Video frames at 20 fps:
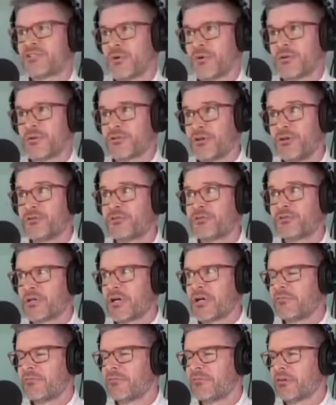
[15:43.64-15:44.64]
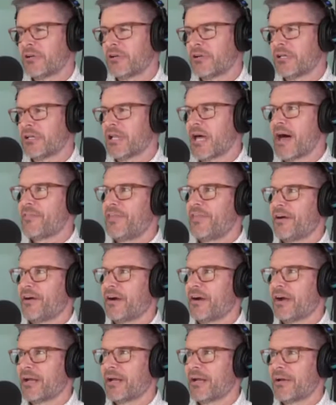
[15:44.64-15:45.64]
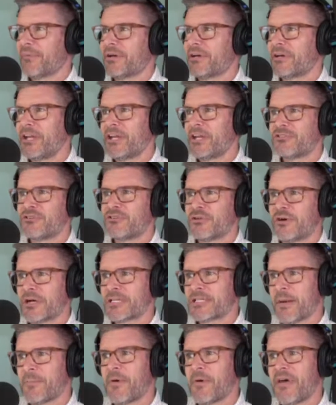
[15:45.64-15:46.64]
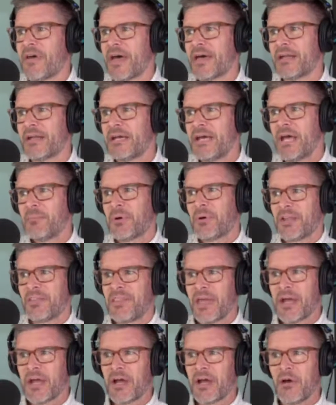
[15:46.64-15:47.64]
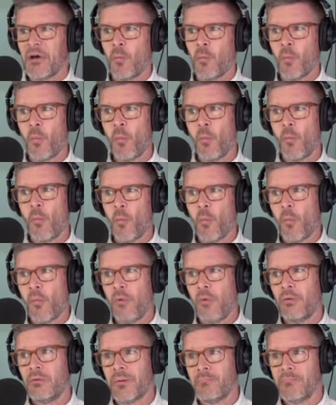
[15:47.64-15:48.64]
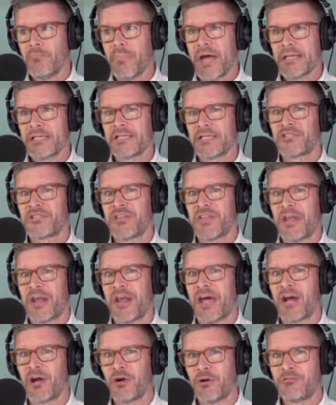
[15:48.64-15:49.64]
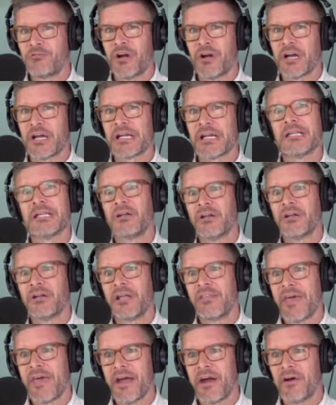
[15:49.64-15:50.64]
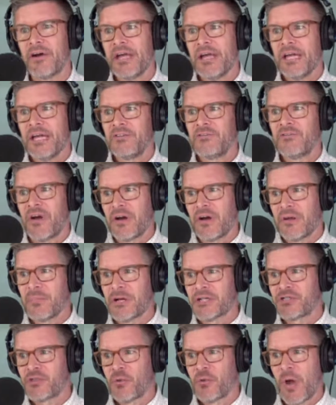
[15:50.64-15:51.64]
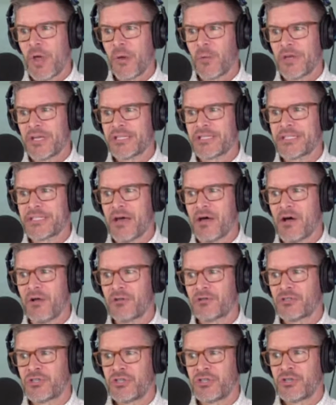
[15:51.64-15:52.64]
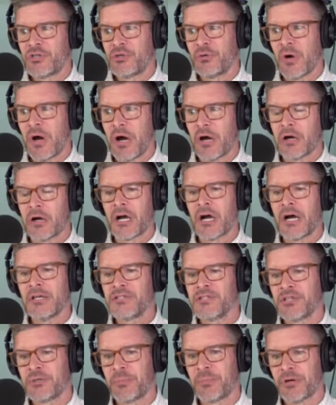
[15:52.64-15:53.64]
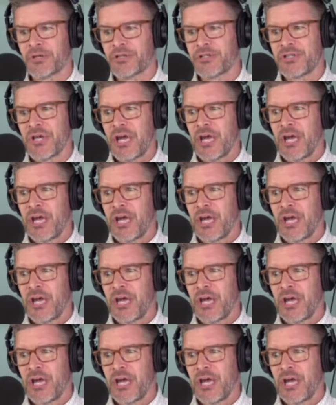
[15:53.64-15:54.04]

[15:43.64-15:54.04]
so interesting. You covered a lot there, and I want to deconstruct some of it. But I think the message that I heard very clearly there is very much the way we sell to our customers.